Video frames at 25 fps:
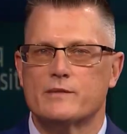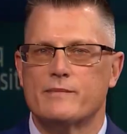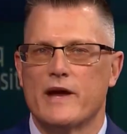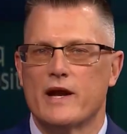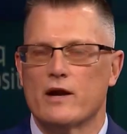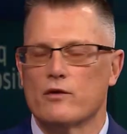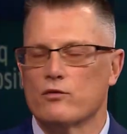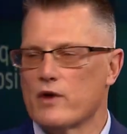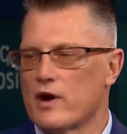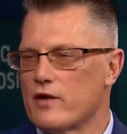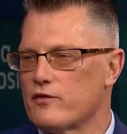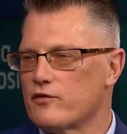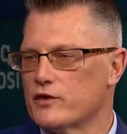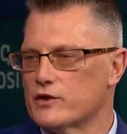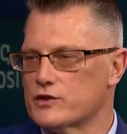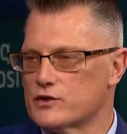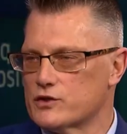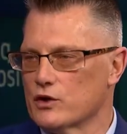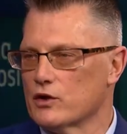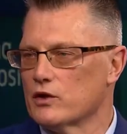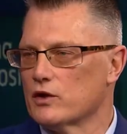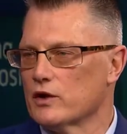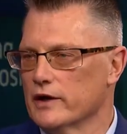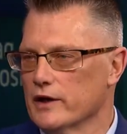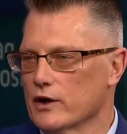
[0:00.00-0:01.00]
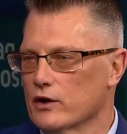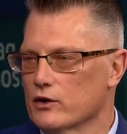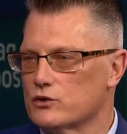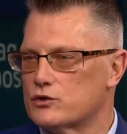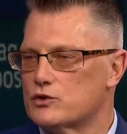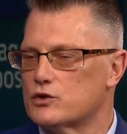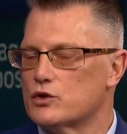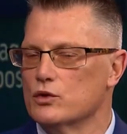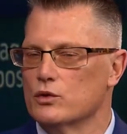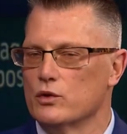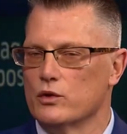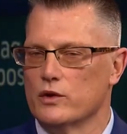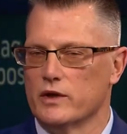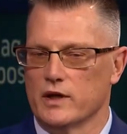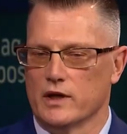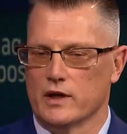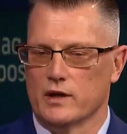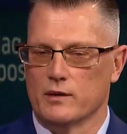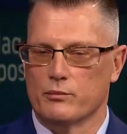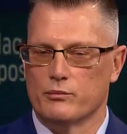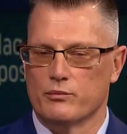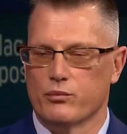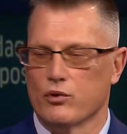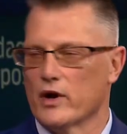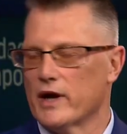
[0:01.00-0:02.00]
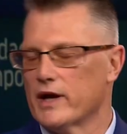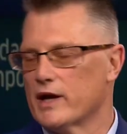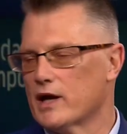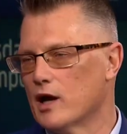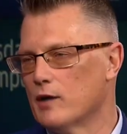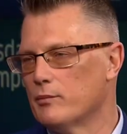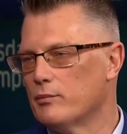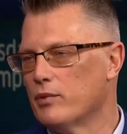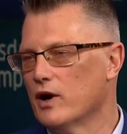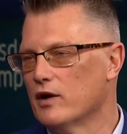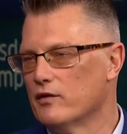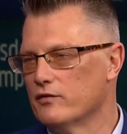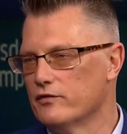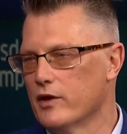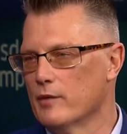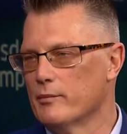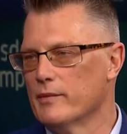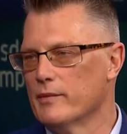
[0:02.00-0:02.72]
made a reference earlier to the breakup of the